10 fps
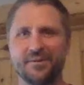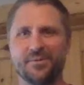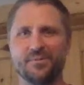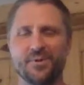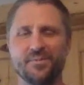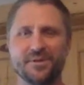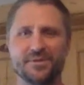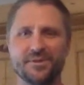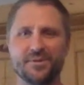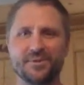we want to make
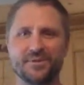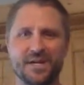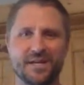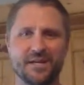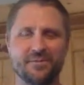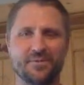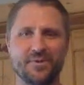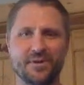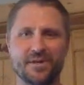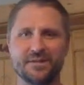sure that we're checking in with
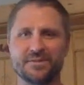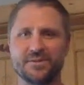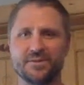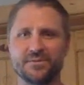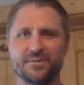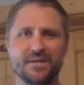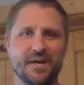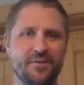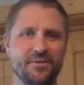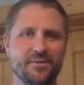our kids too, see
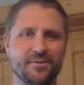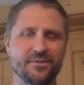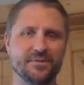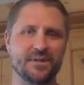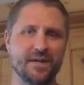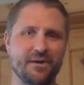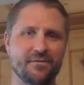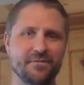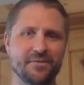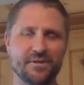how they're doing, see how
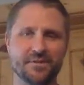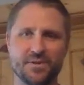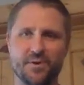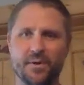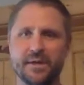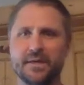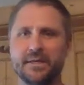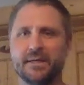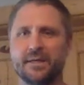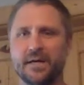everything is going,
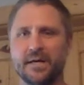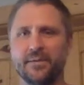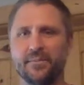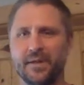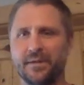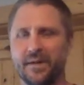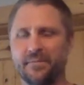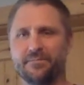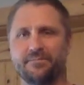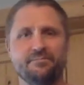
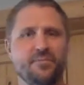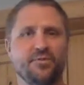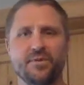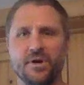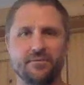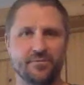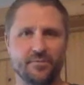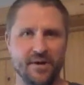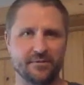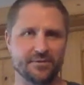and moving on from
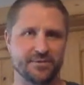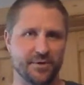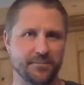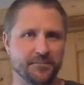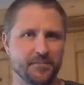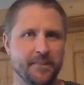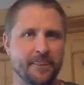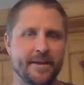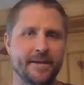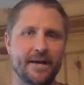there. So
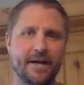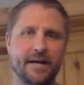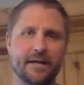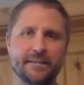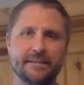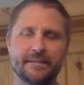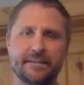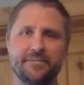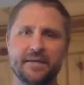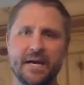
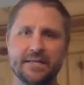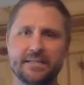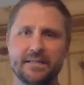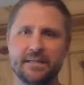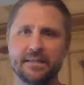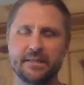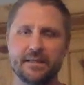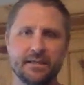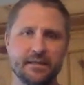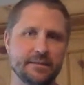if you guys need
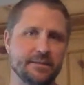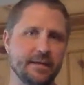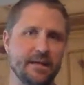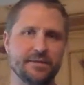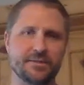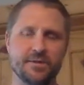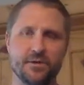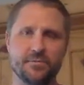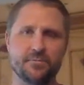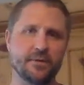anything, let us
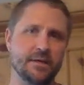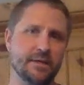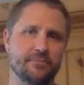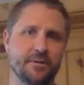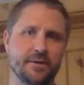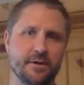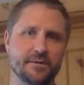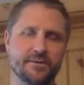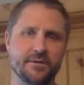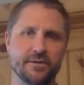know. We are
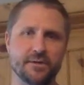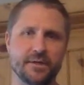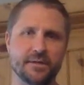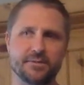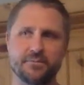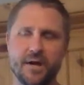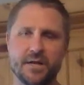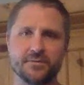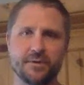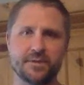still looking at some
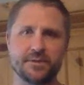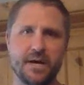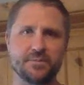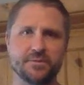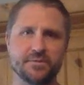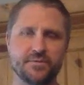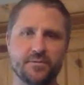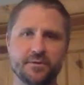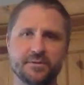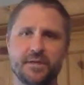graduation options
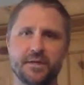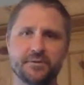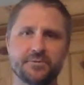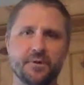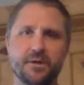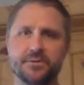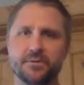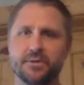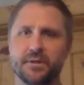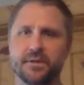for our seniors. We're also
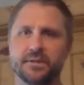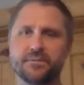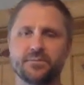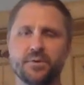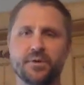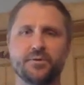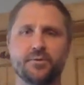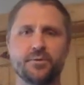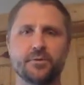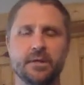looking at some pretty
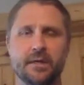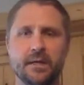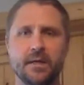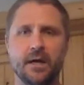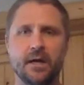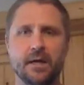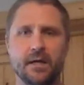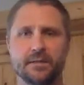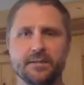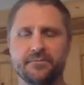cool
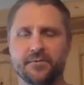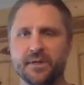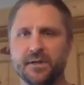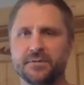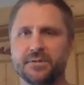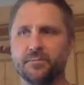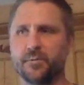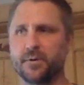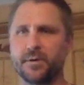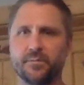different gifts that
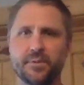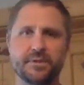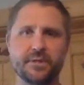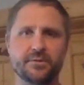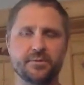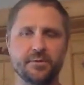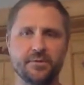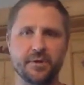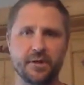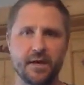we're going to potentially be
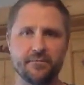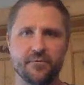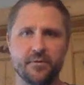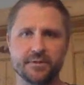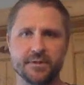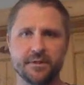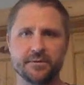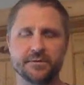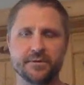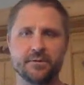looking at for our
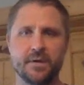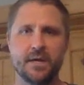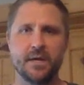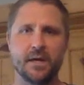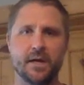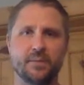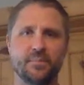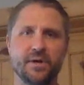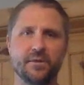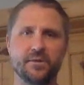seniors. So
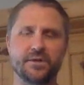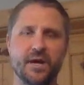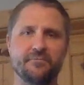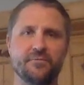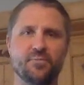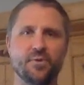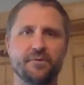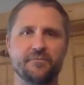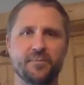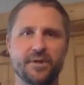be on the lookout for
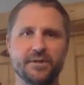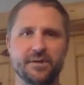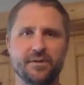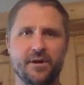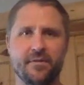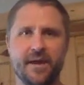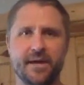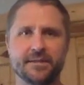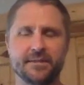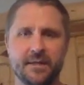more information on
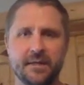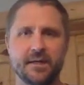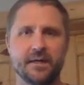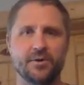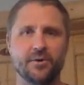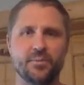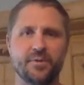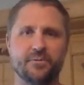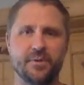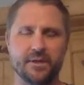that, hoping
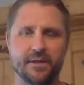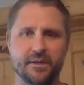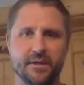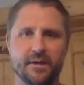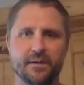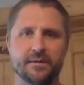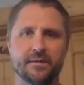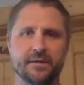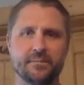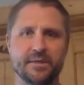that we can
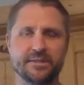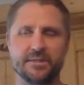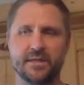bless you